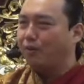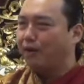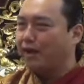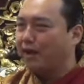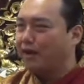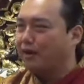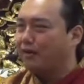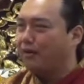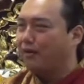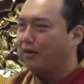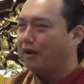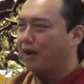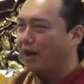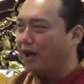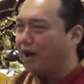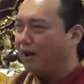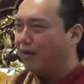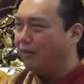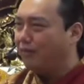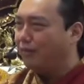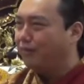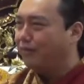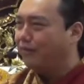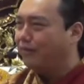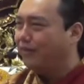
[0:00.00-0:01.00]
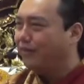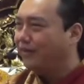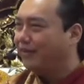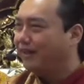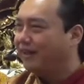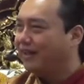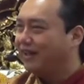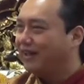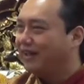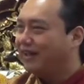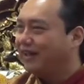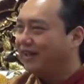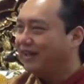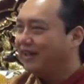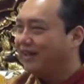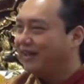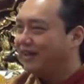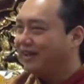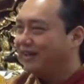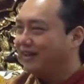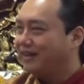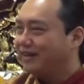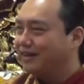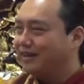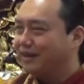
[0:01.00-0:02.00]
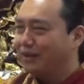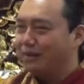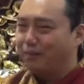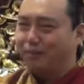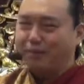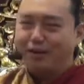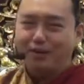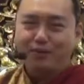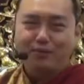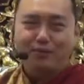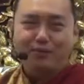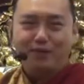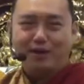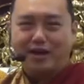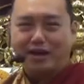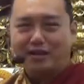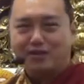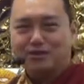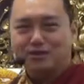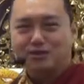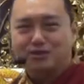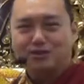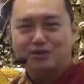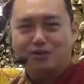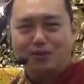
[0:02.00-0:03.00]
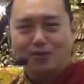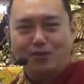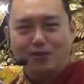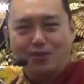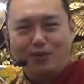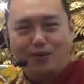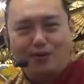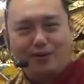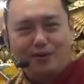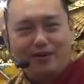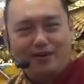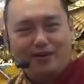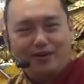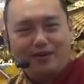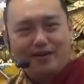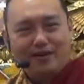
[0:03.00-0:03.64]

cannot count. The one who can sew,